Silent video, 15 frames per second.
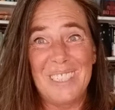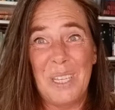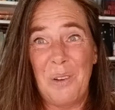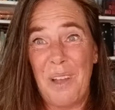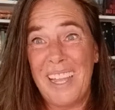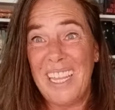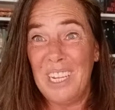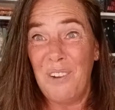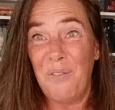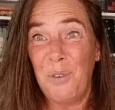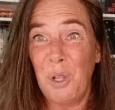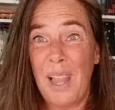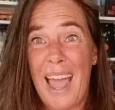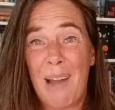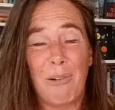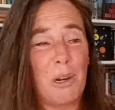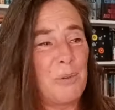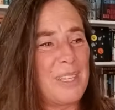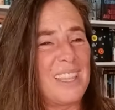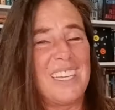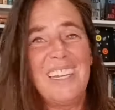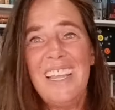So I get a full hour
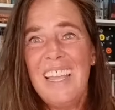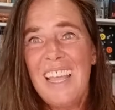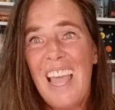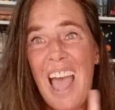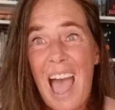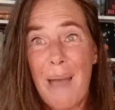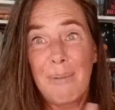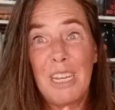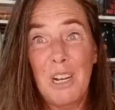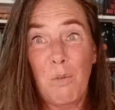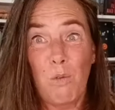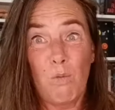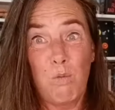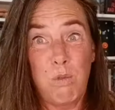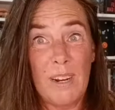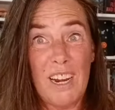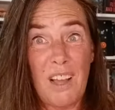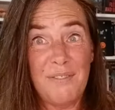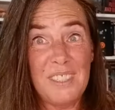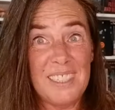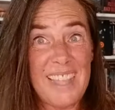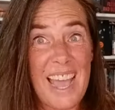with it. I'm going to run
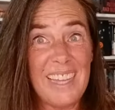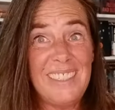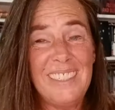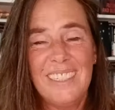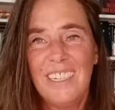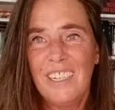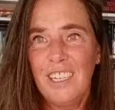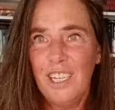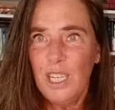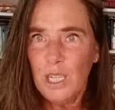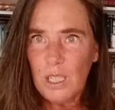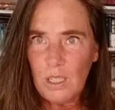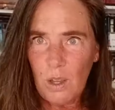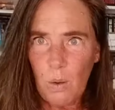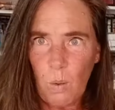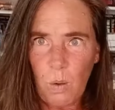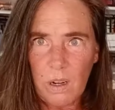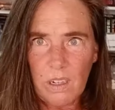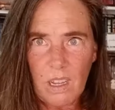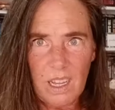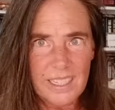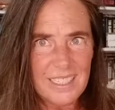off to that, go
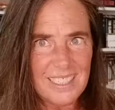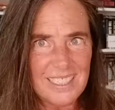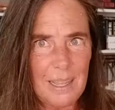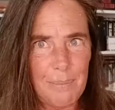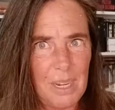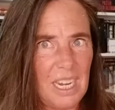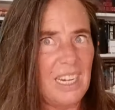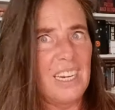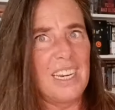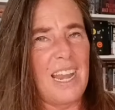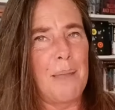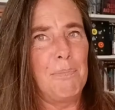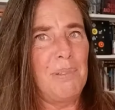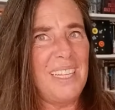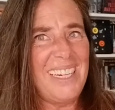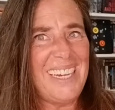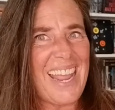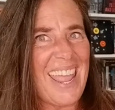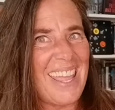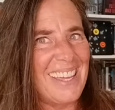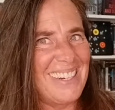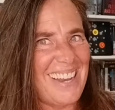work on summoning and impling,
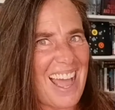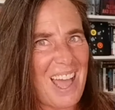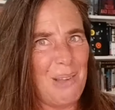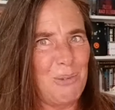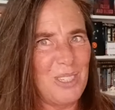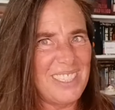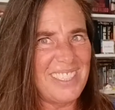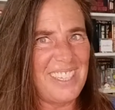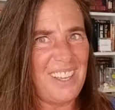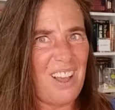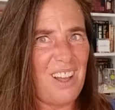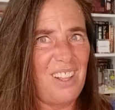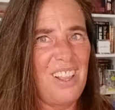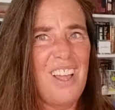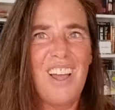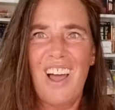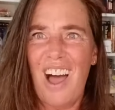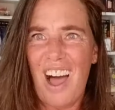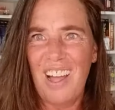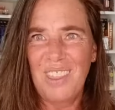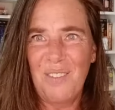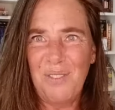and I will see y'all
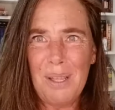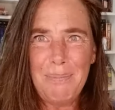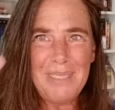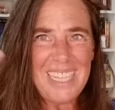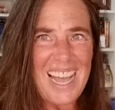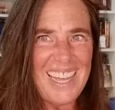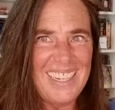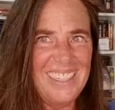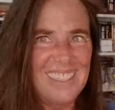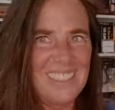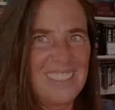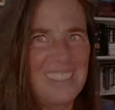on the flip side.